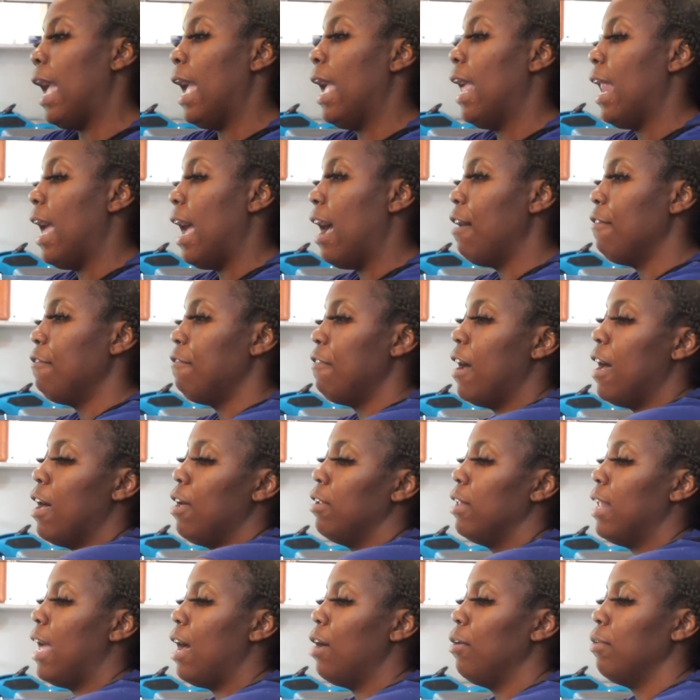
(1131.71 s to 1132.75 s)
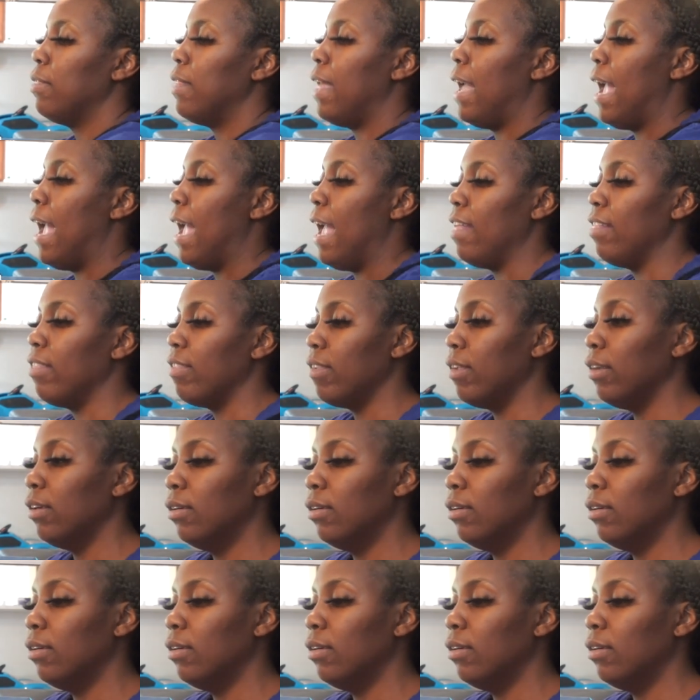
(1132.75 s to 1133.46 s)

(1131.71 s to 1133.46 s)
and I found out that